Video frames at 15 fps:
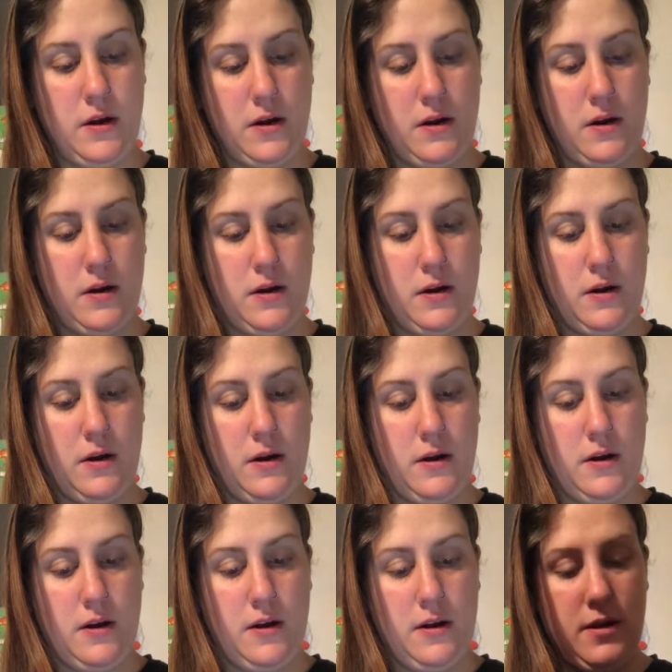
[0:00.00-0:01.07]

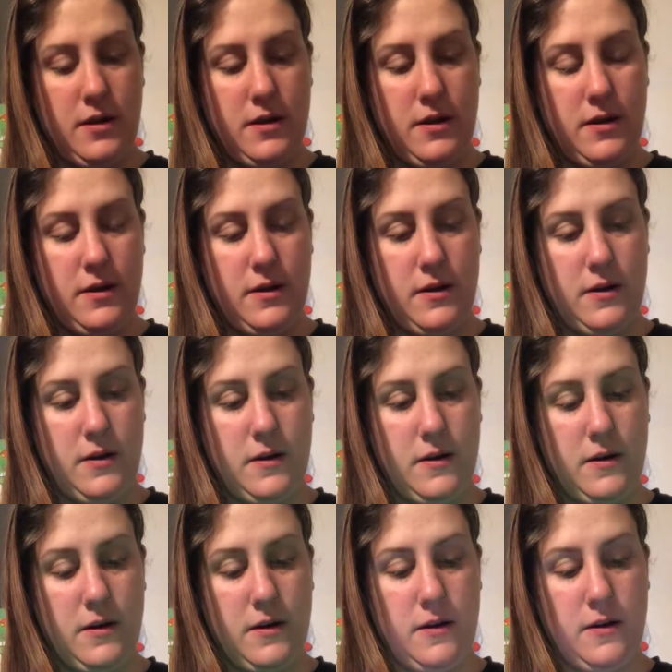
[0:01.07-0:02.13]

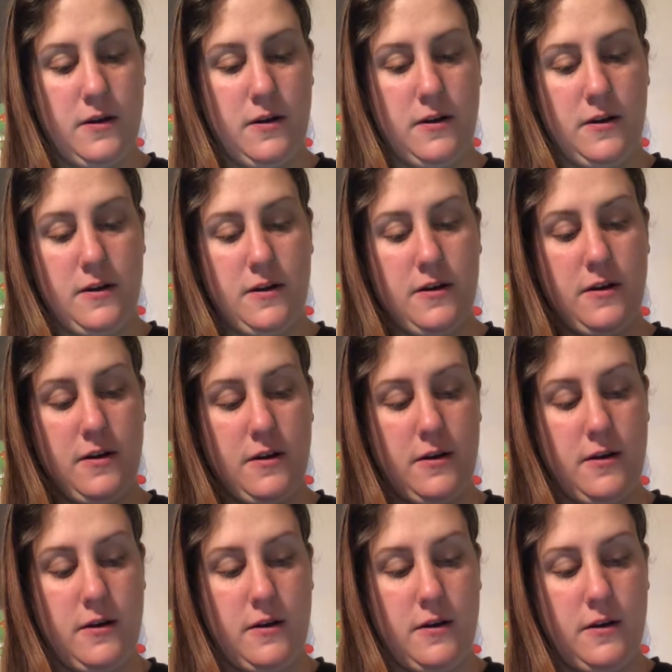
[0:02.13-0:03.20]

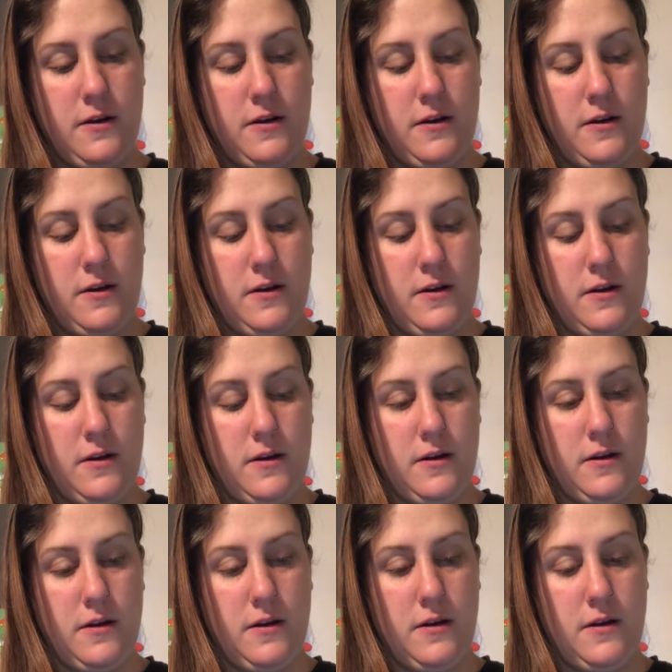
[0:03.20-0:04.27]

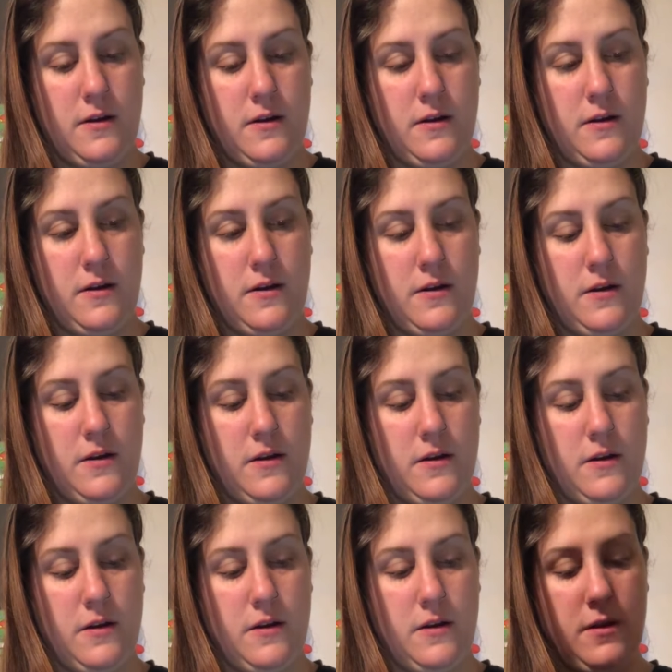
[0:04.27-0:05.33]

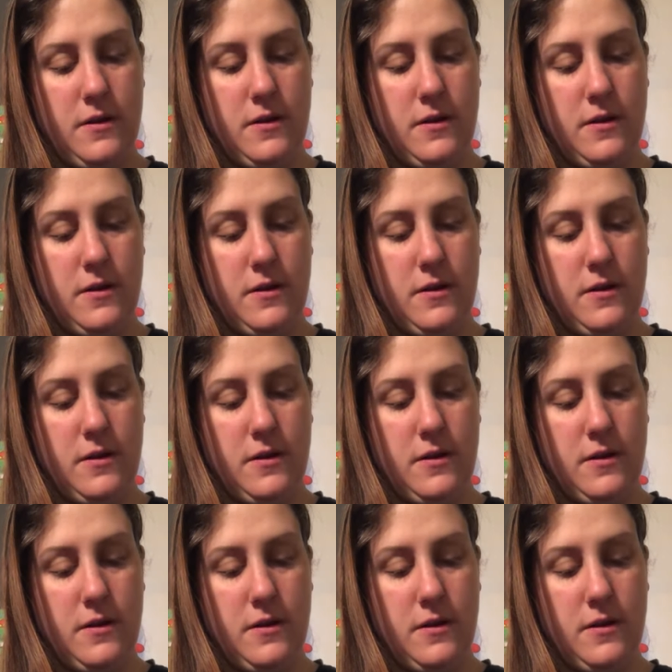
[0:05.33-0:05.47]
[no speech]